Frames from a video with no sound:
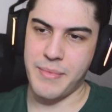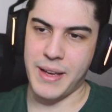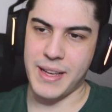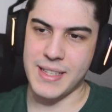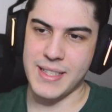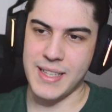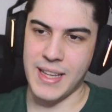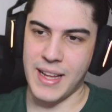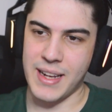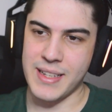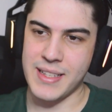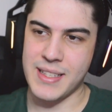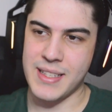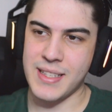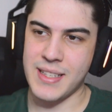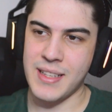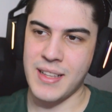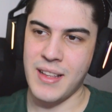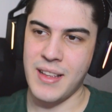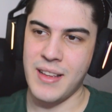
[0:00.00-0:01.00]
makes
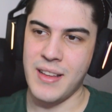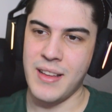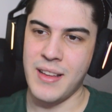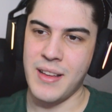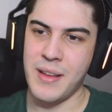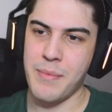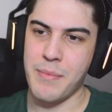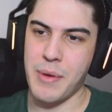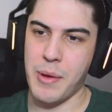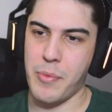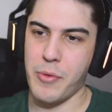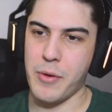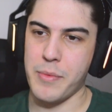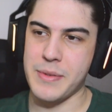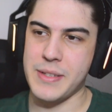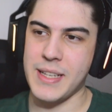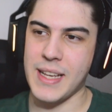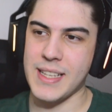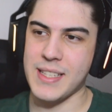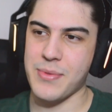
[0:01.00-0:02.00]
sense. Break. People
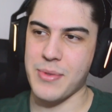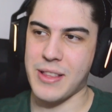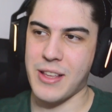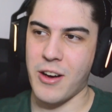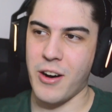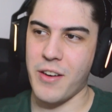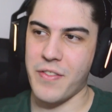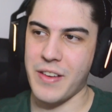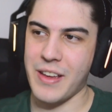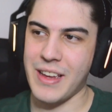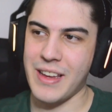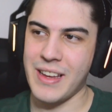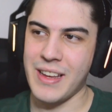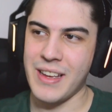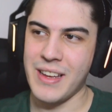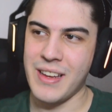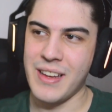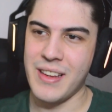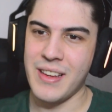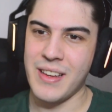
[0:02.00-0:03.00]
obsessed with coffee.
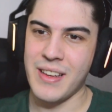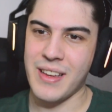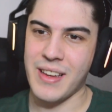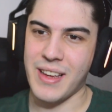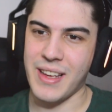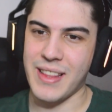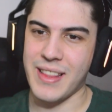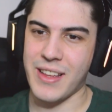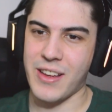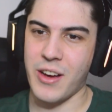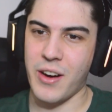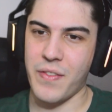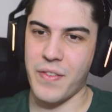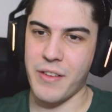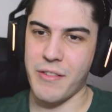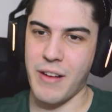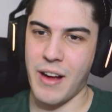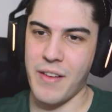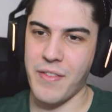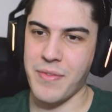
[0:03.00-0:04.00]
Getting the
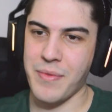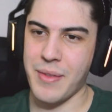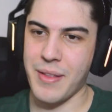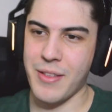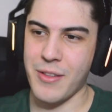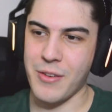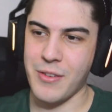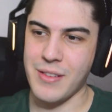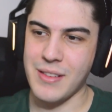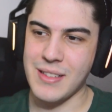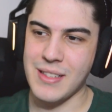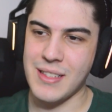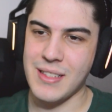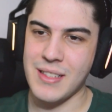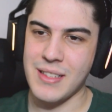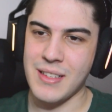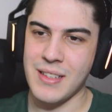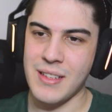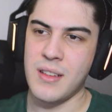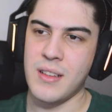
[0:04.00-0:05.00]
coffee right from the
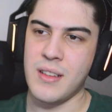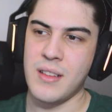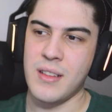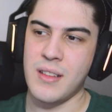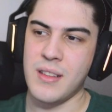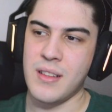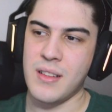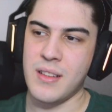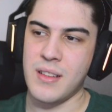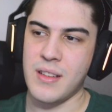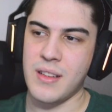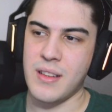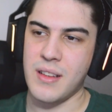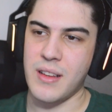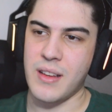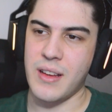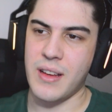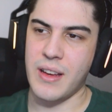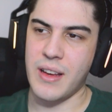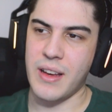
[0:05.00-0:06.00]
source.
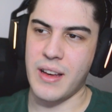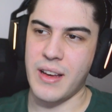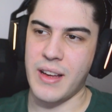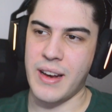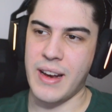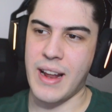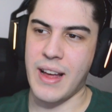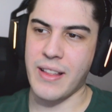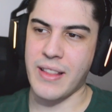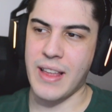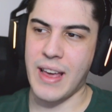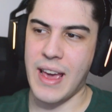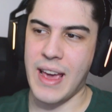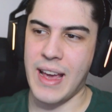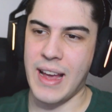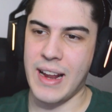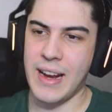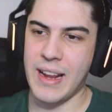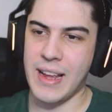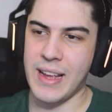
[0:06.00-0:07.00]
And now the
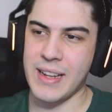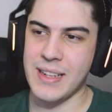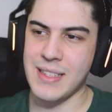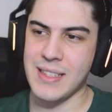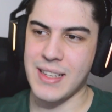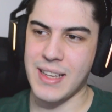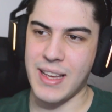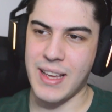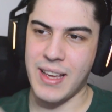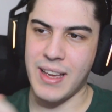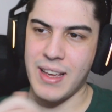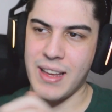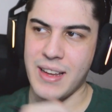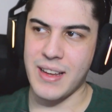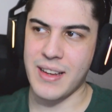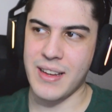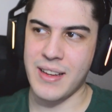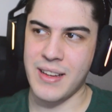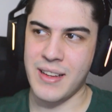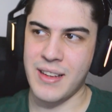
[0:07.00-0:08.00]
aliens are
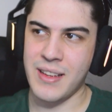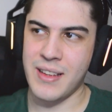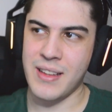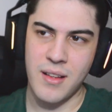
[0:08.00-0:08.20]
here.